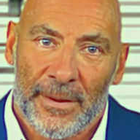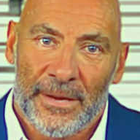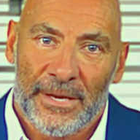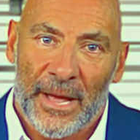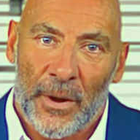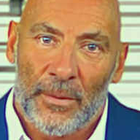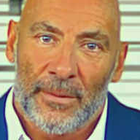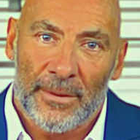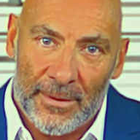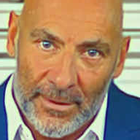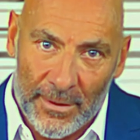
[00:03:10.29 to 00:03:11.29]
So
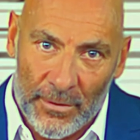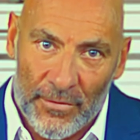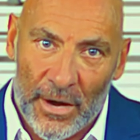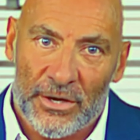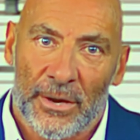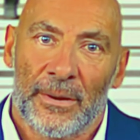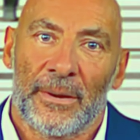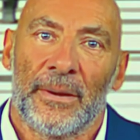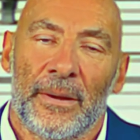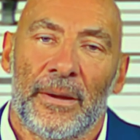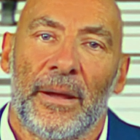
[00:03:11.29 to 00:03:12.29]
fucking
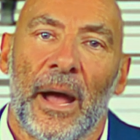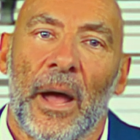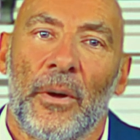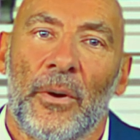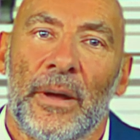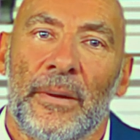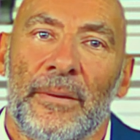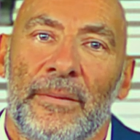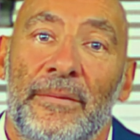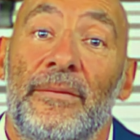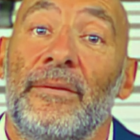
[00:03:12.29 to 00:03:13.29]
hungry.
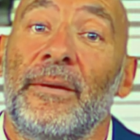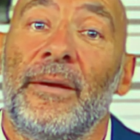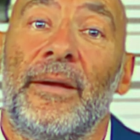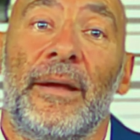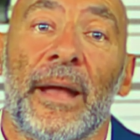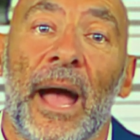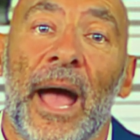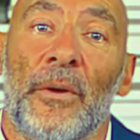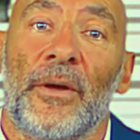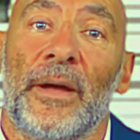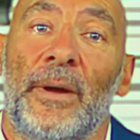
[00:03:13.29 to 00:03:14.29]
I
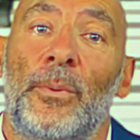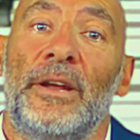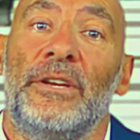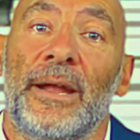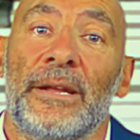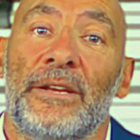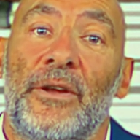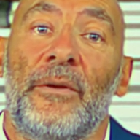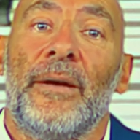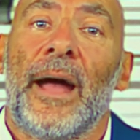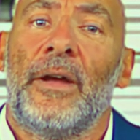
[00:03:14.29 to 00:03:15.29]
really wish they
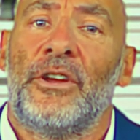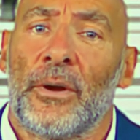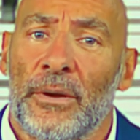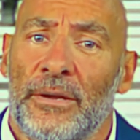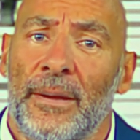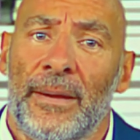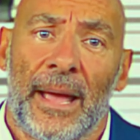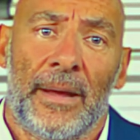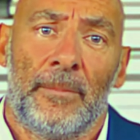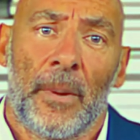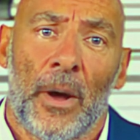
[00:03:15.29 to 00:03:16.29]
served nachos
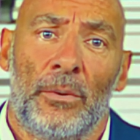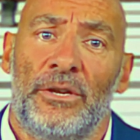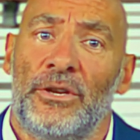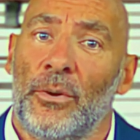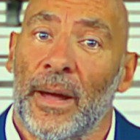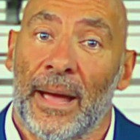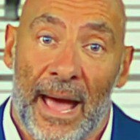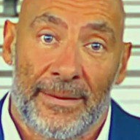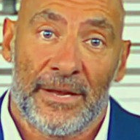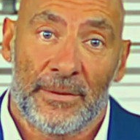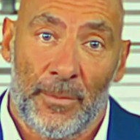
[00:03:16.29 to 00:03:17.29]
and bottled soda
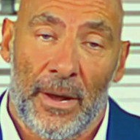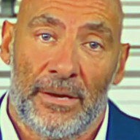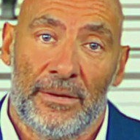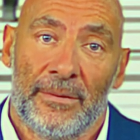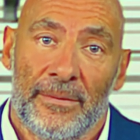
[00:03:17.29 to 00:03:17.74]
at this place.